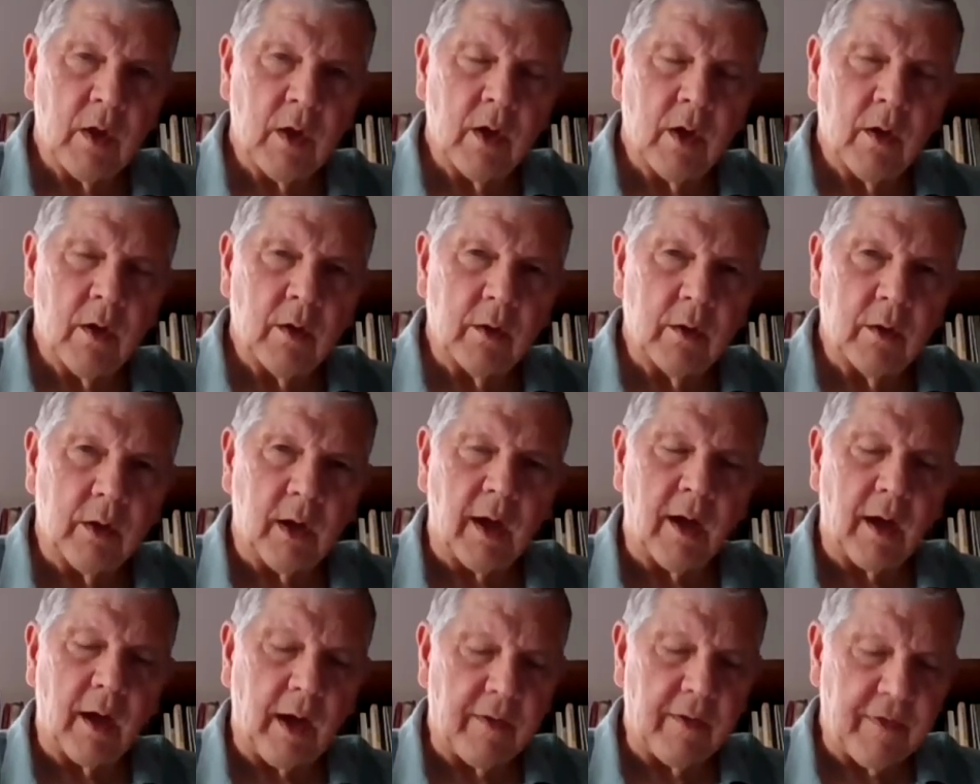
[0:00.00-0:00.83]
Yeah,
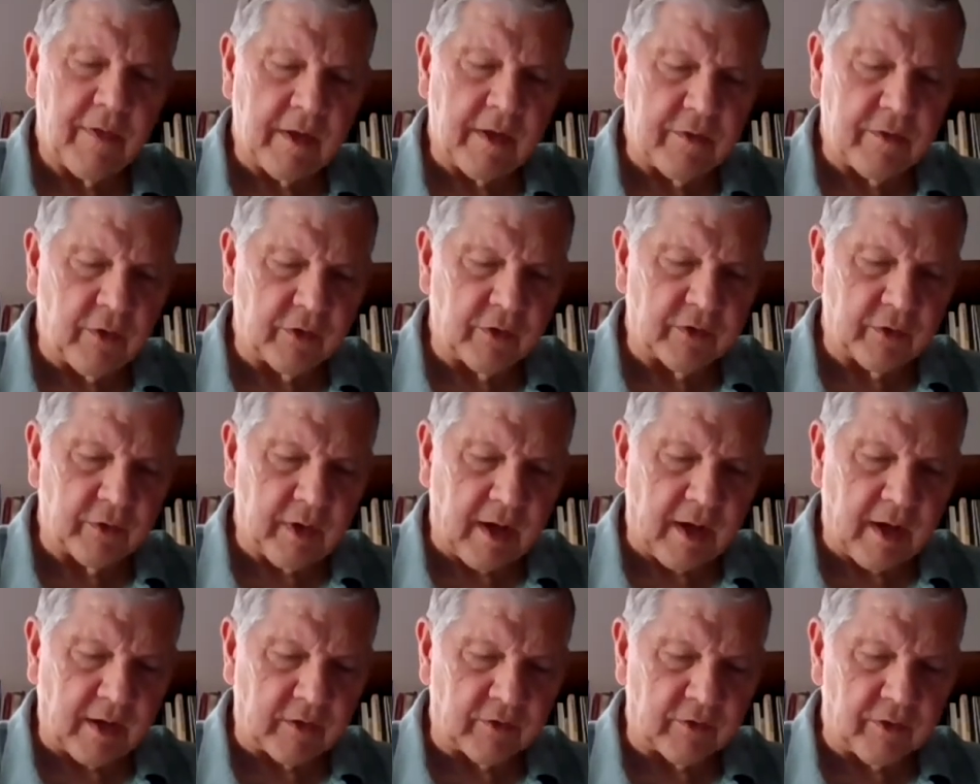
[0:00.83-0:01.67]
I think those are
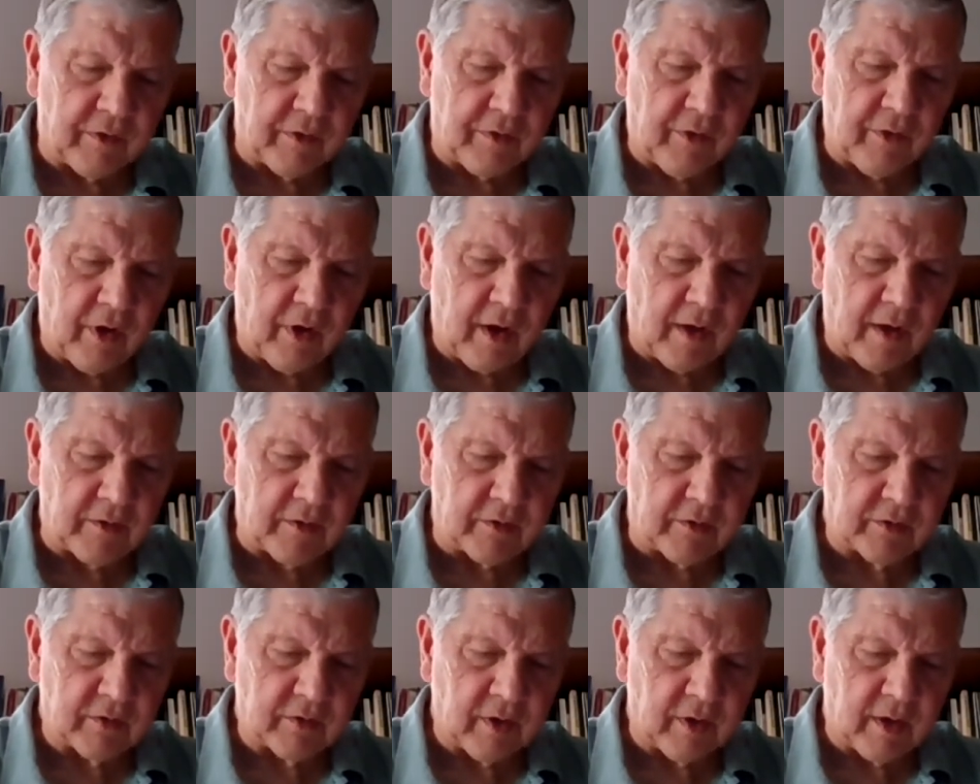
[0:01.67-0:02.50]
excellent
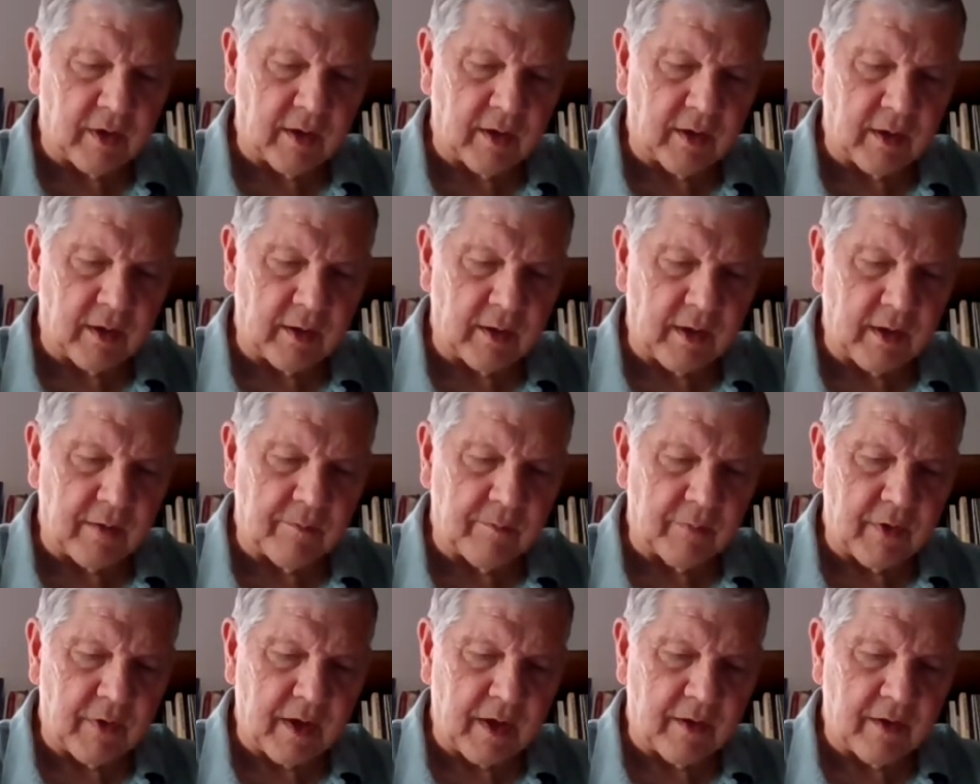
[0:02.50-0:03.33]
thoughts, and
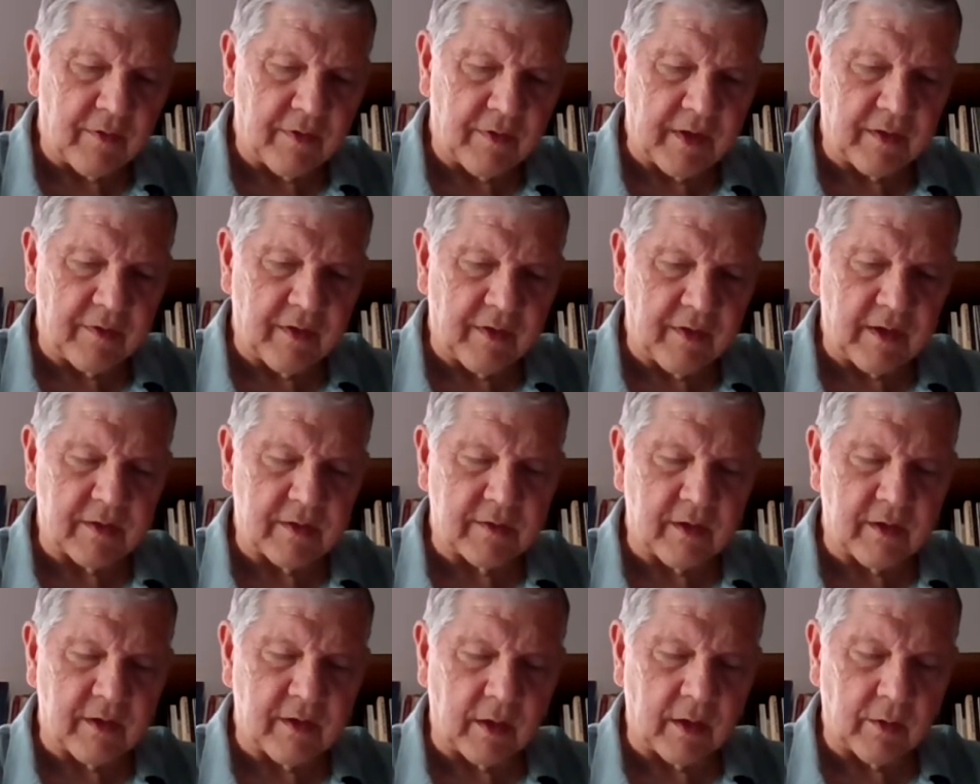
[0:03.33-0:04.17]
I think
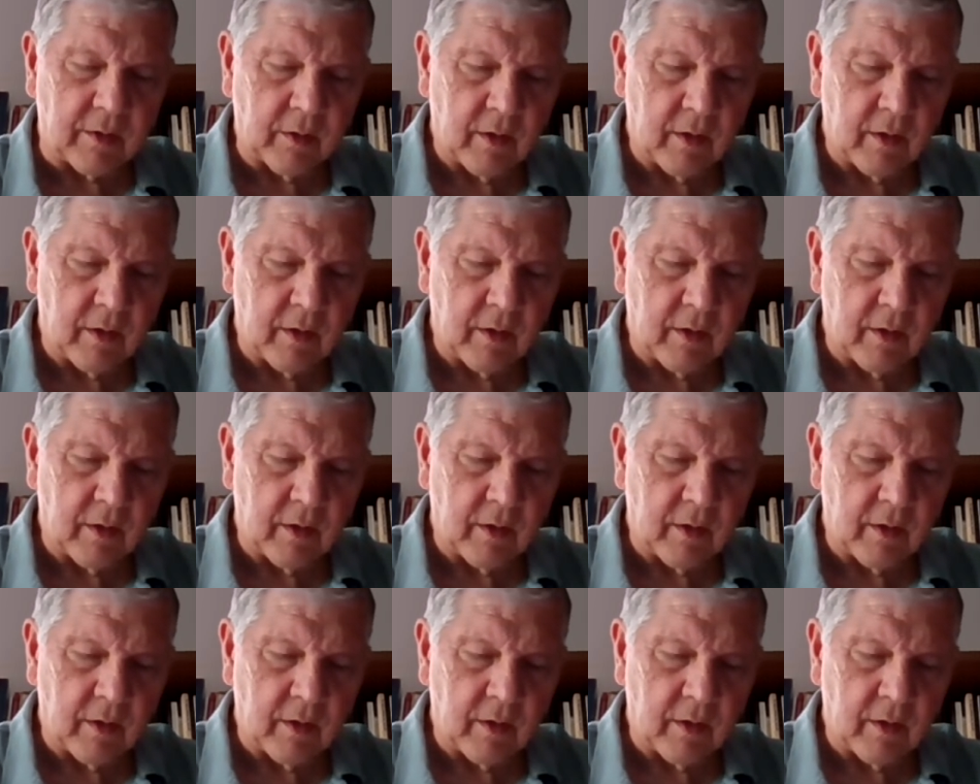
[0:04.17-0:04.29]
that